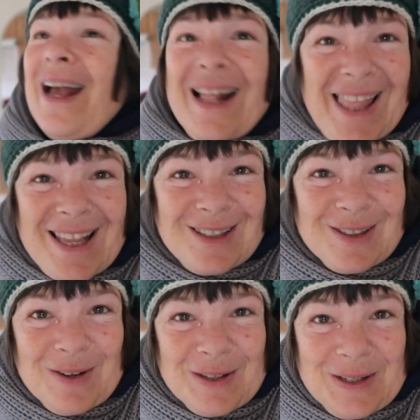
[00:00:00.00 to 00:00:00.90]
Glenn's
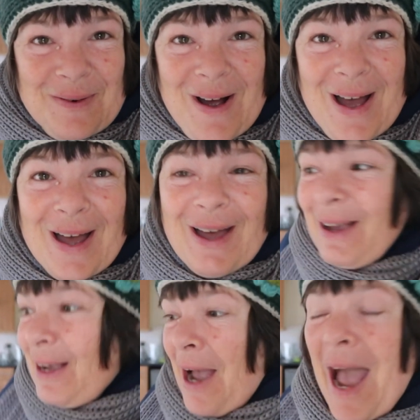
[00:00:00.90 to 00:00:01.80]
gone to
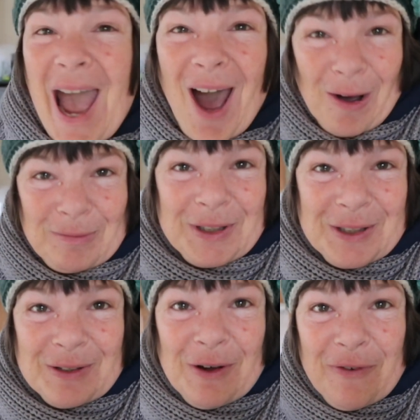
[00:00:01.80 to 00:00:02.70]
work. I'm
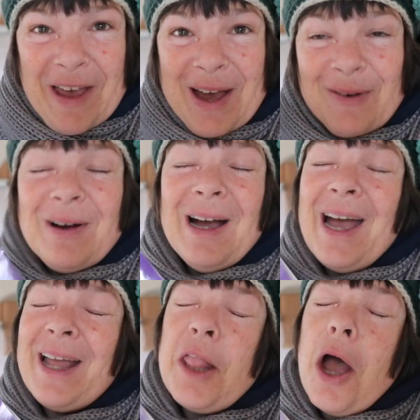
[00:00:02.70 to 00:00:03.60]
just off out.
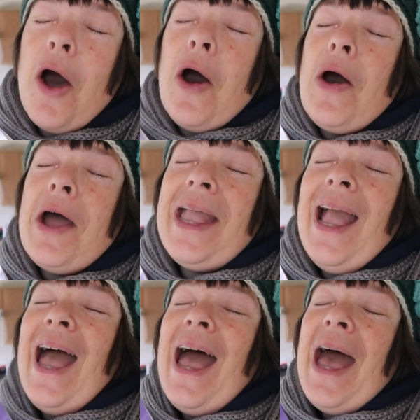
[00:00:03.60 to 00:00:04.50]
And I
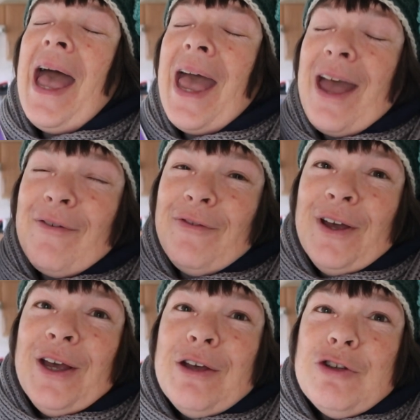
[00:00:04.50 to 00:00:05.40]
have
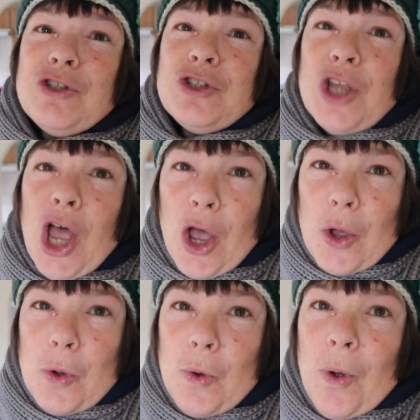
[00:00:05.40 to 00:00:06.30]

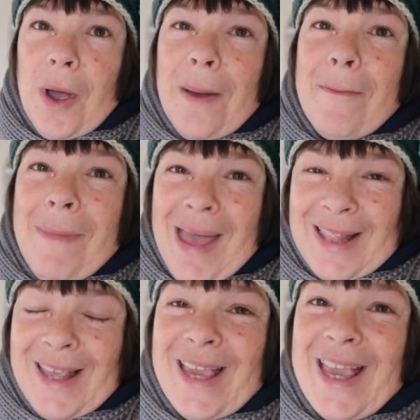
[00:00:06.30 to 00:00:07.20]
so
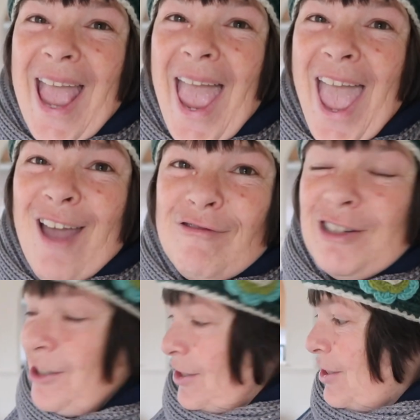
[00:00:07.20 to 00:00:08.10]
many
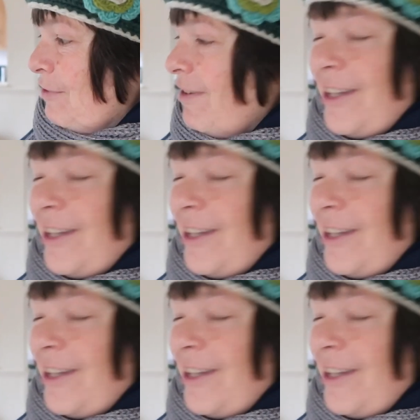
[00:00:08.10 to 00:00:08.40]
errands to